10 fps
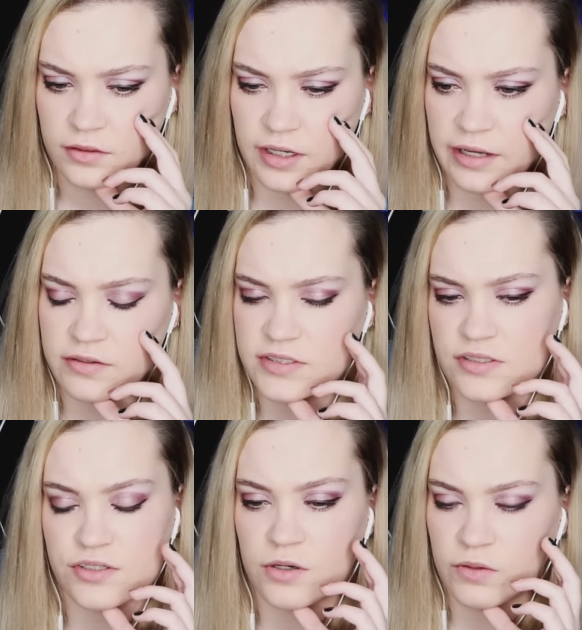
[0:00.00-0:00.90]
And Alex
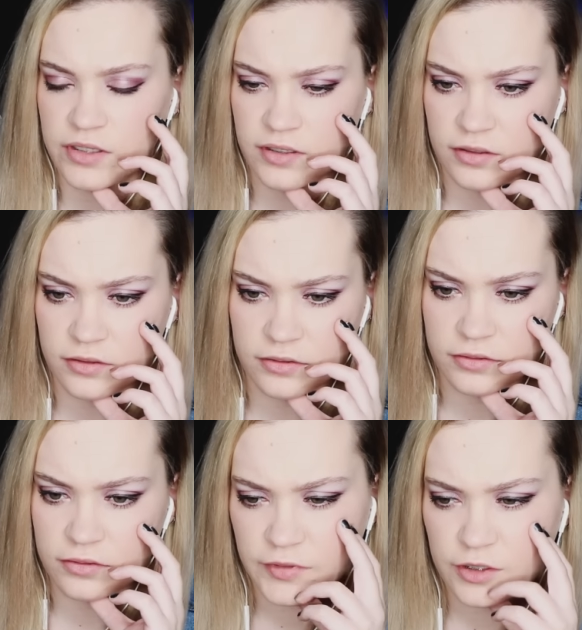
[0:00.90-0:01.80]
has no idea.
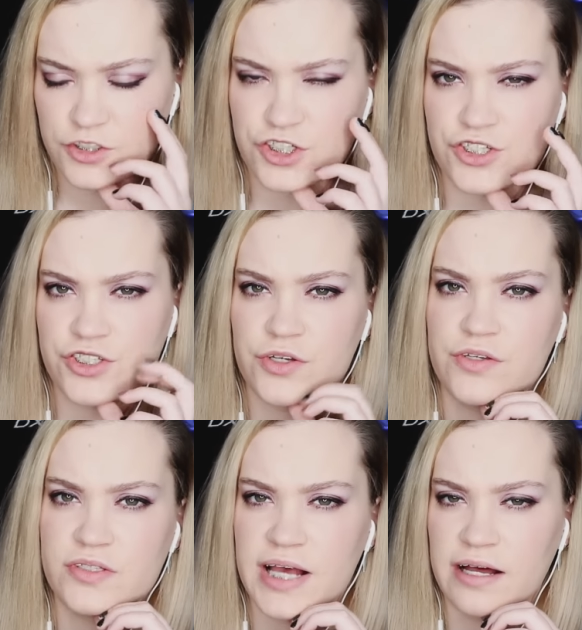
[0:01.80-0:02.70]
She's so
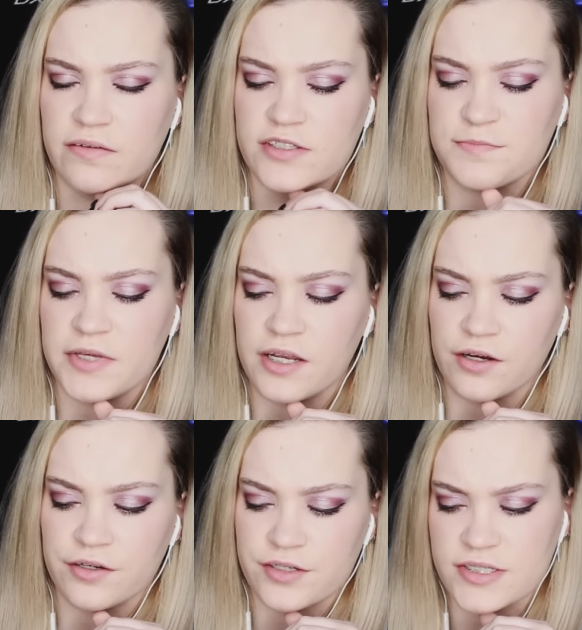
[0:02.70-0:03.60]
used to Alex being
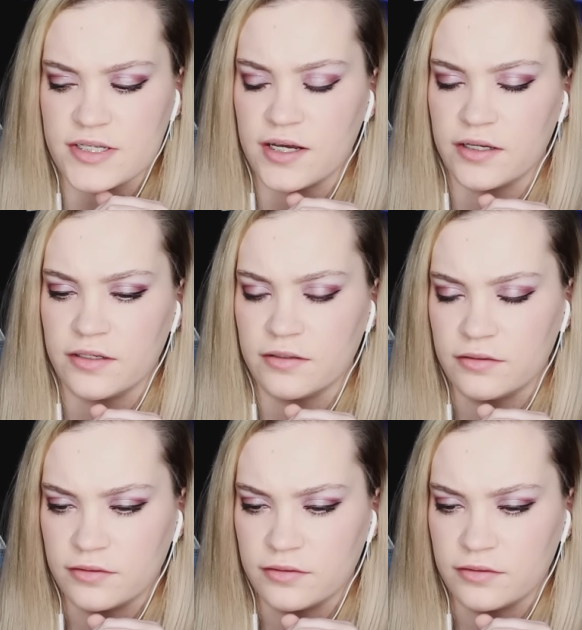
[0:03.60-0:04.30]
on her side.